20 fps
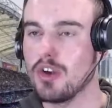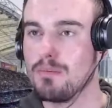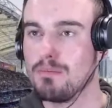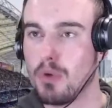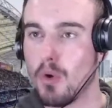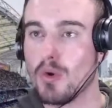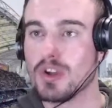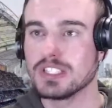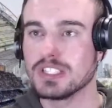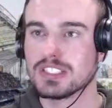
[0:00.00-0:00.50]

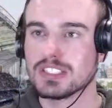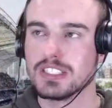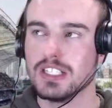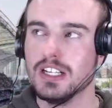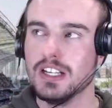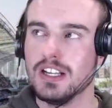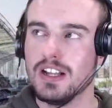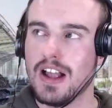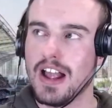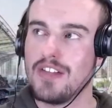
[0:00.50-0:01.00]
points
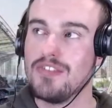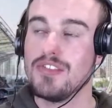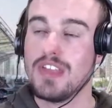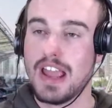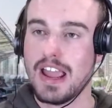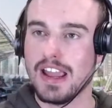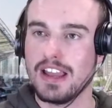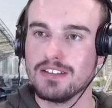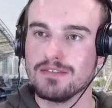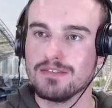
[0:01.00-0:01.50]
in
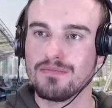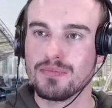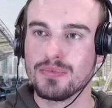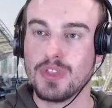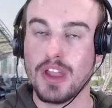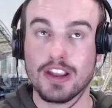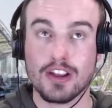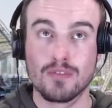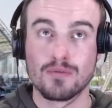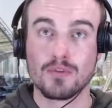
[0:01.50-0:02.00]
that,
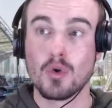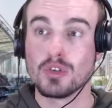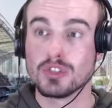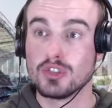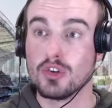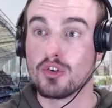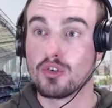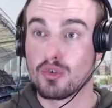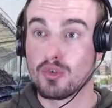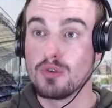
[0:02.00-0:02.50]
like, of course,
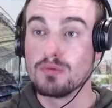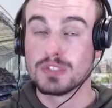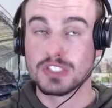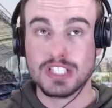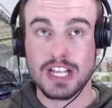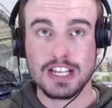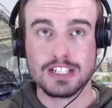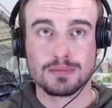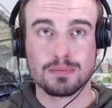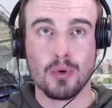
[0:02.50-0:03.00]
your group
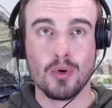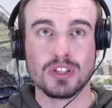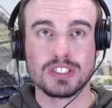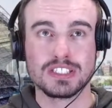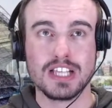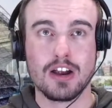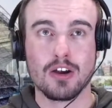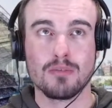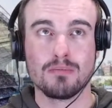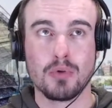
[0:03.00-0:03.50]
stage points
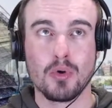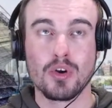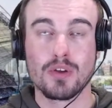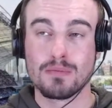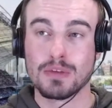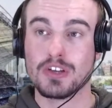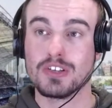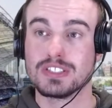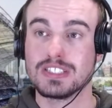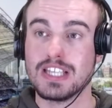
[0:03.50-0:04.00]
are important
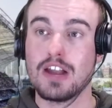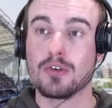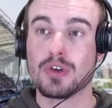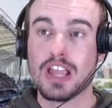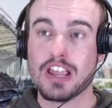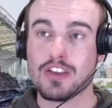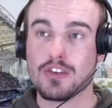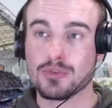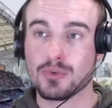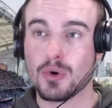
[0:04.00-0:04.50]
because that'll
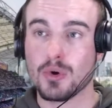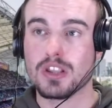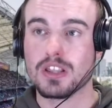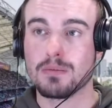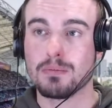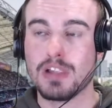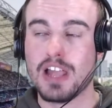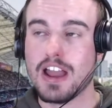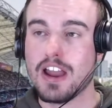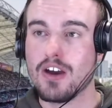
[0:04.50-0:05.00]
get you through to the
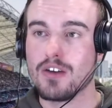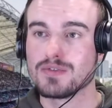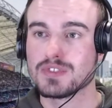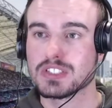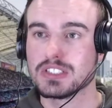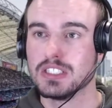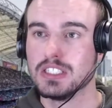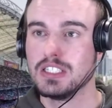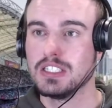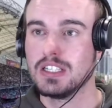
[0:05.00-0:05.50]
playoffs.